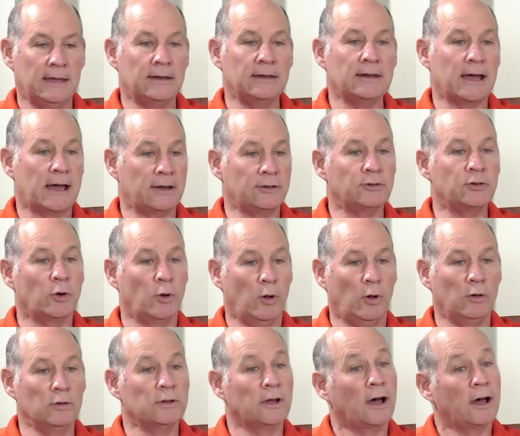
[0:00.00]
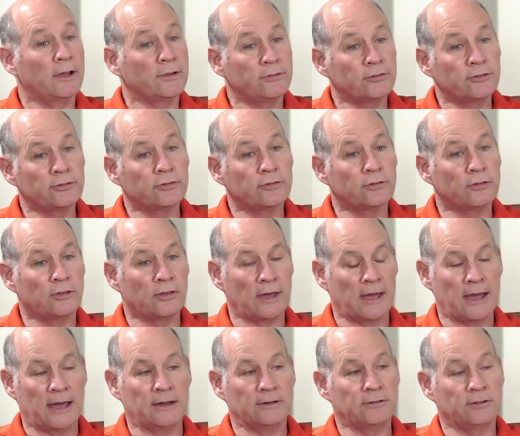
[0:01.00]
had not told us
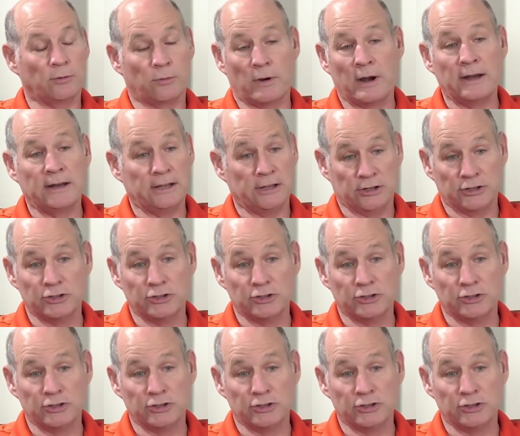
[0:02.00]
that there were any